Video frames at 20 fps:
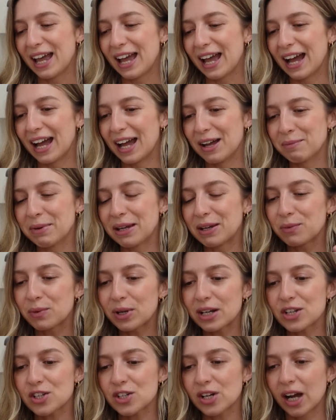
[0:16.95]
In
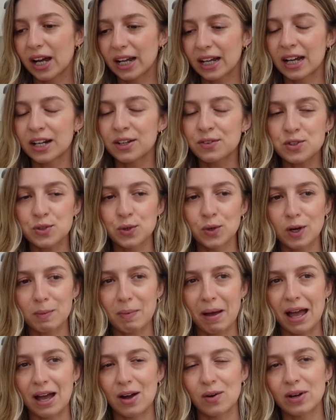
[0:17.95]
which I kind of talk
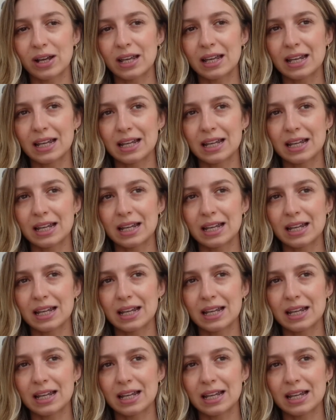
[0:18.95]
about,